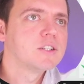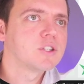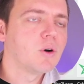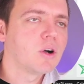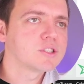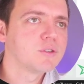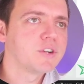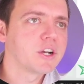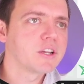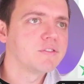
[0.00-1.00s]
So also
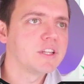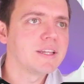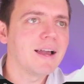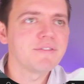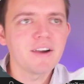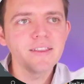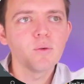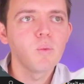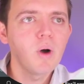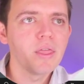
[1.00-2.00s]
very convenient. I find the
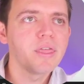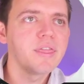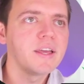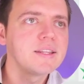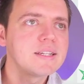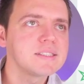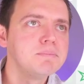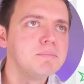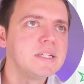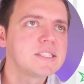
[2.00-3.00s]
one thing that's
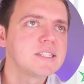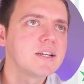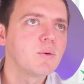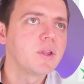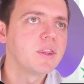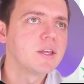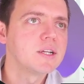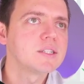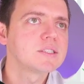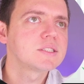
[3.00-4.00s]
missing with
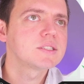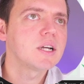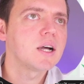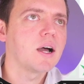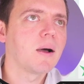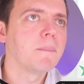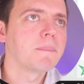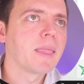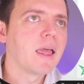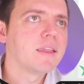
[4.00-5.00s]
this, um,